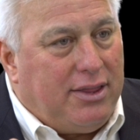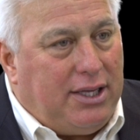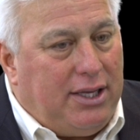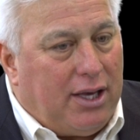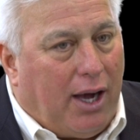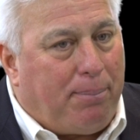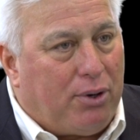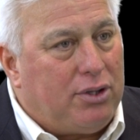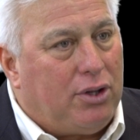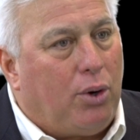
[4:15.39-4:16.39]
the
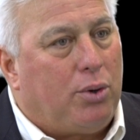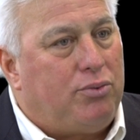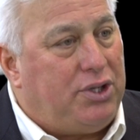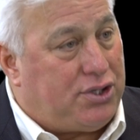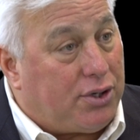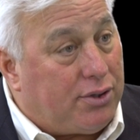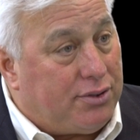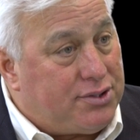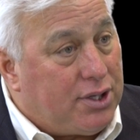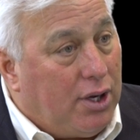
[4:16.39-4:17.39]
upper and lower
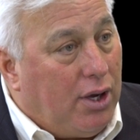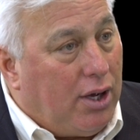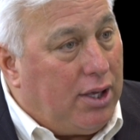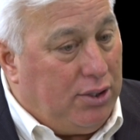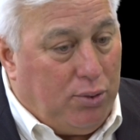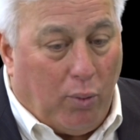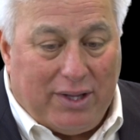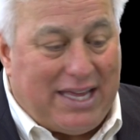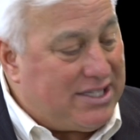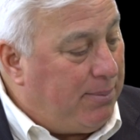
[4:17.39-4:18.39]
returns, you
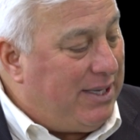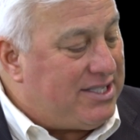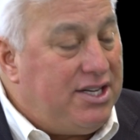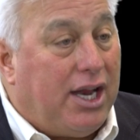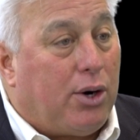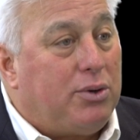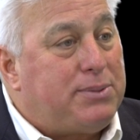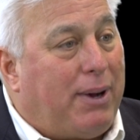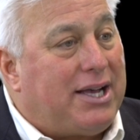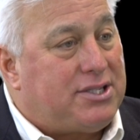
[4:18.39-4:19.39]
want that to be as narrow as
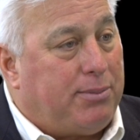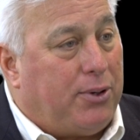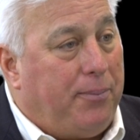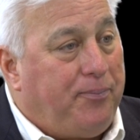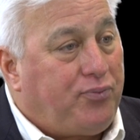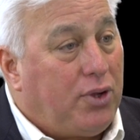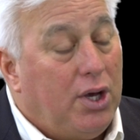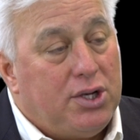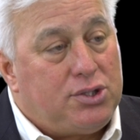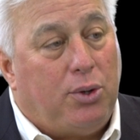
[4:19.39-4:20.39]
possible.
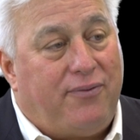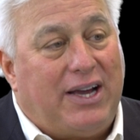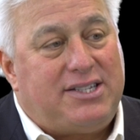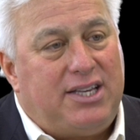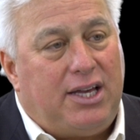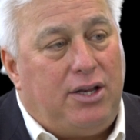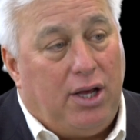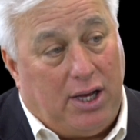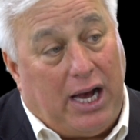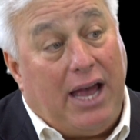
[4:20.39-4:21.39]
So if I said,
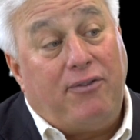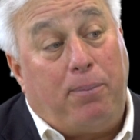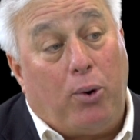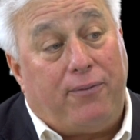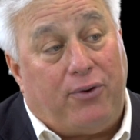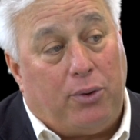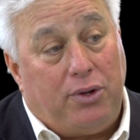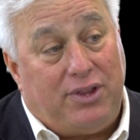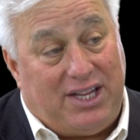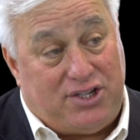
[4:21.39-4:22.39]
I have a
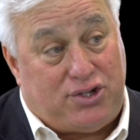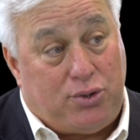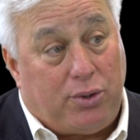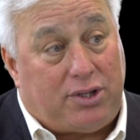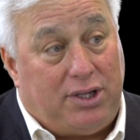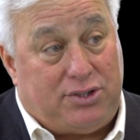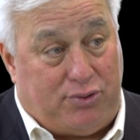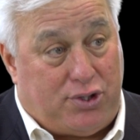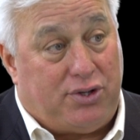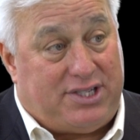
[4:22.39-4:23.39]
portfolio that historically has
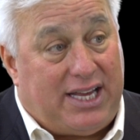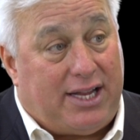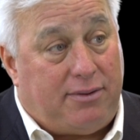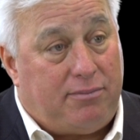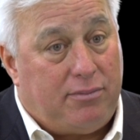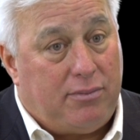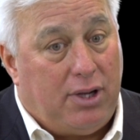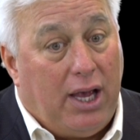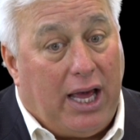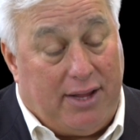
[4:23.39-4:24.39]
returned 10, and
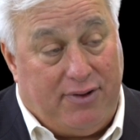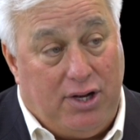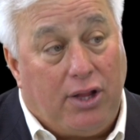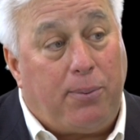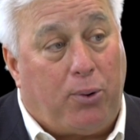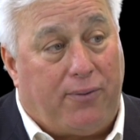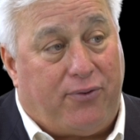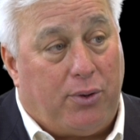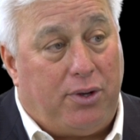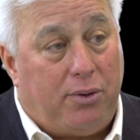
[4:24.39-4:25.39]
I have another
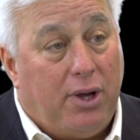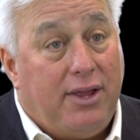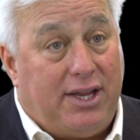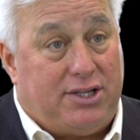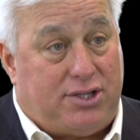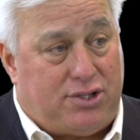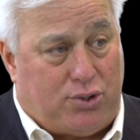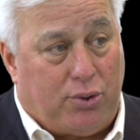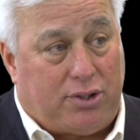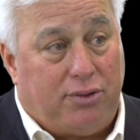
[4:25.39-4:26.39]
portfolio that has
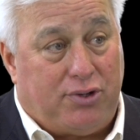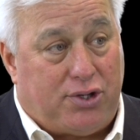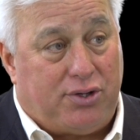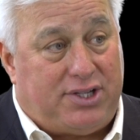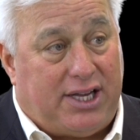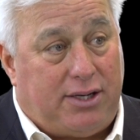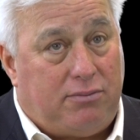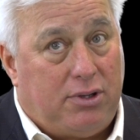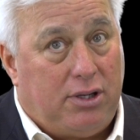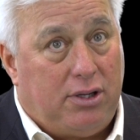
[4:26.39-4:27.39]
historically returned 10,
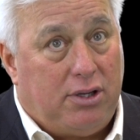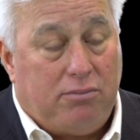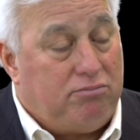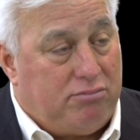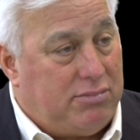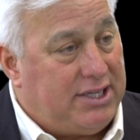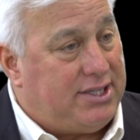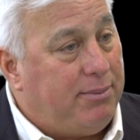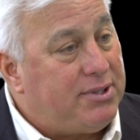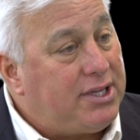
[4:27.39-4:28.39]
they
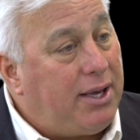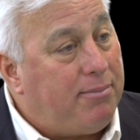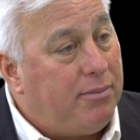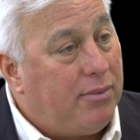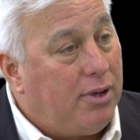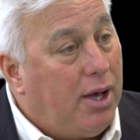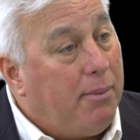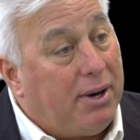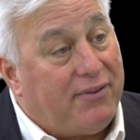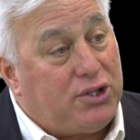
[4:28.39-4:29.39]
seem the same.
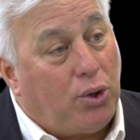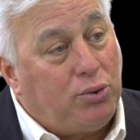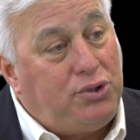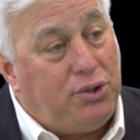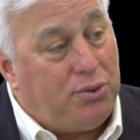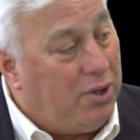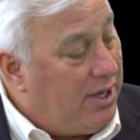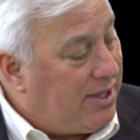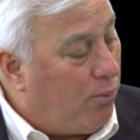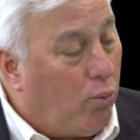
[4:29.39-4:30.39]
But if I told you that